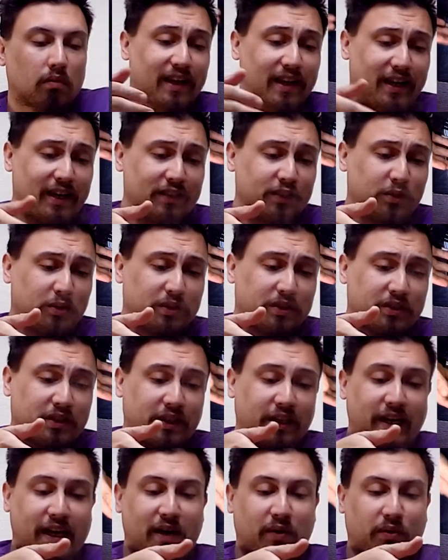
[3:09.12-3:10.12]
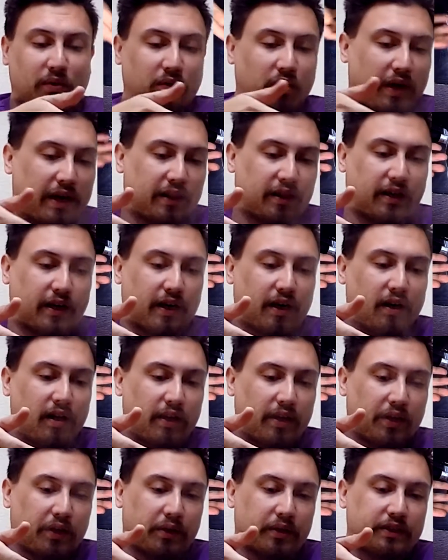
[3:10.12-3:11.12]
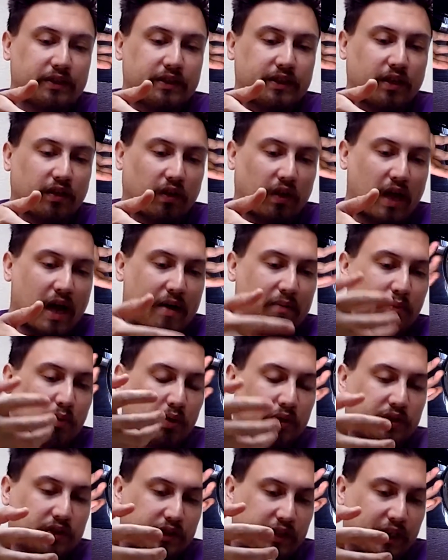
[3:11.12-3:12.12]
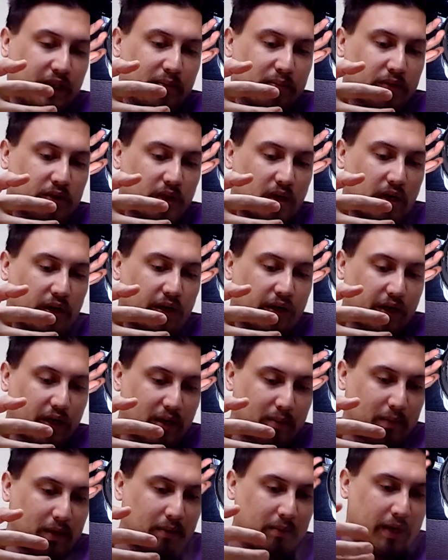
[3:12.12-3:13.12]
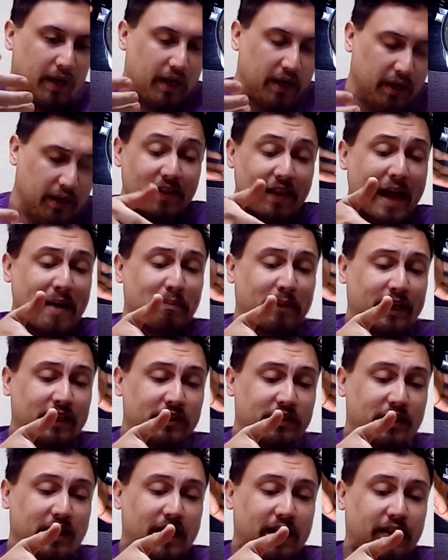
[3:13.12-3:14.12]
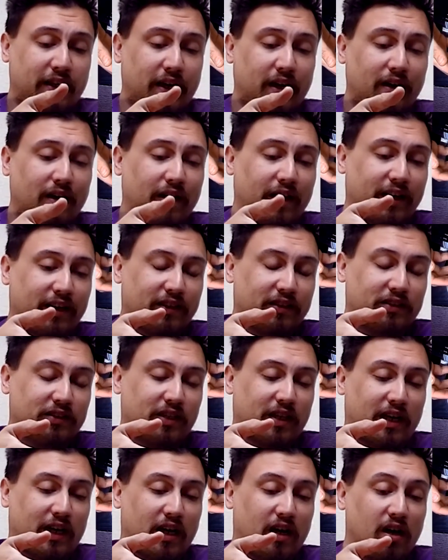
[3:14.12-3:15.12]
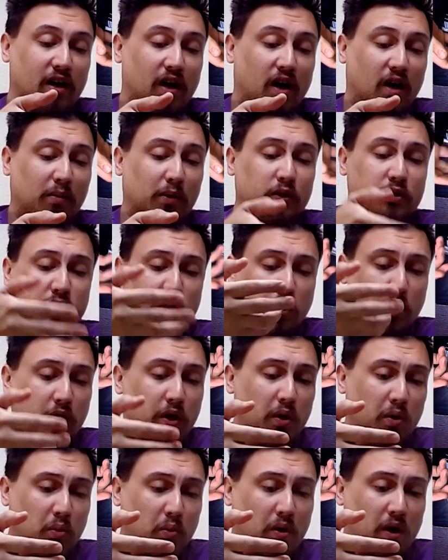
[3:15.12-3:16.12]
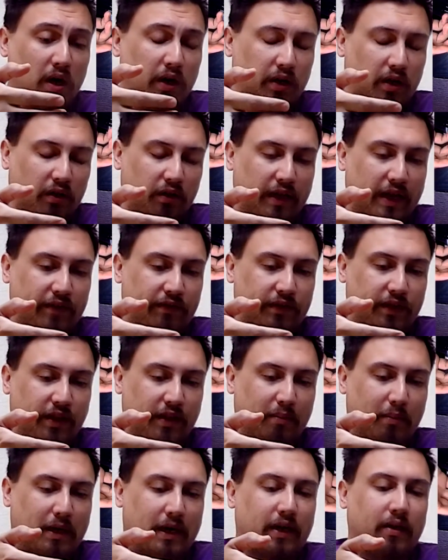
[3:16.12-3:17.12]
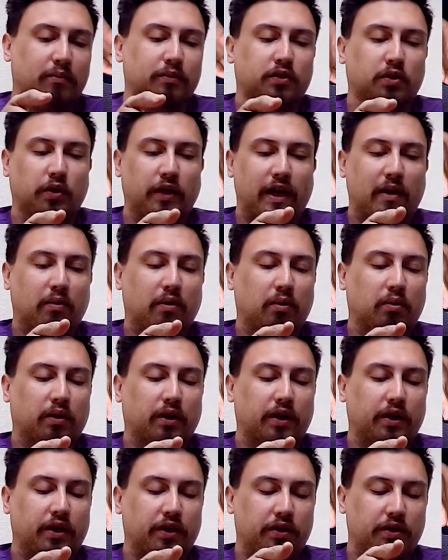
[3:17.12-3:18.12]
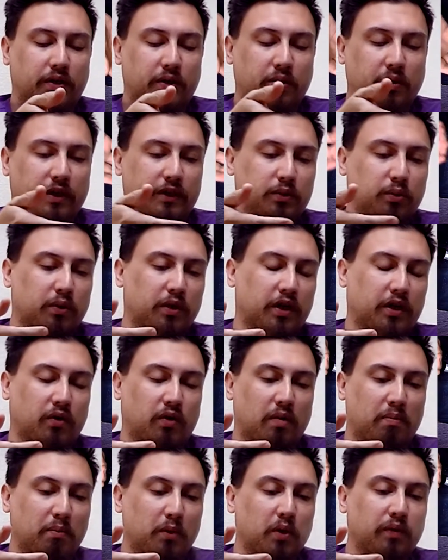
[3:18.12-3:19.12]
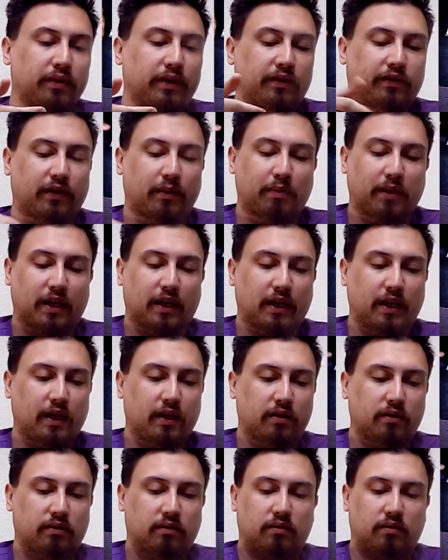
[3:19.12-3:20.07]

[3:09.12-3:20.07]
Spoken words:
And as you can see now, we're right there. You can see a lot more steam starting to come up. That means that there is almost no water left in the bottom. So now what we're going to do is we're going to remove it from the heat.